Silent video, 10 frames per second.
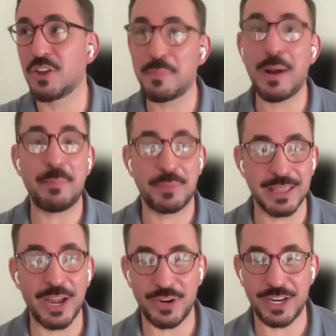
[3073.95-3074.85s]
depending
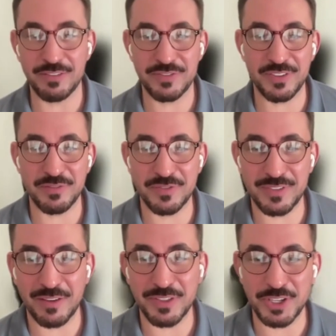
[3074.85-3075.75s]
on the popularity
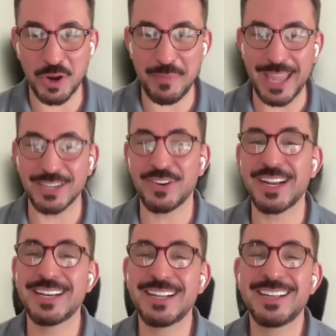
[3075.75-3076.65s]
of the
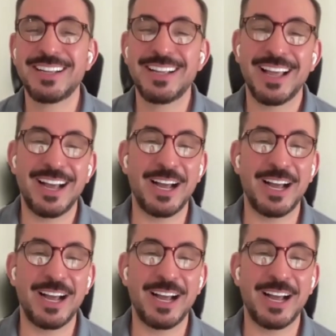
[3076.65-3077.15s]
domain. Right?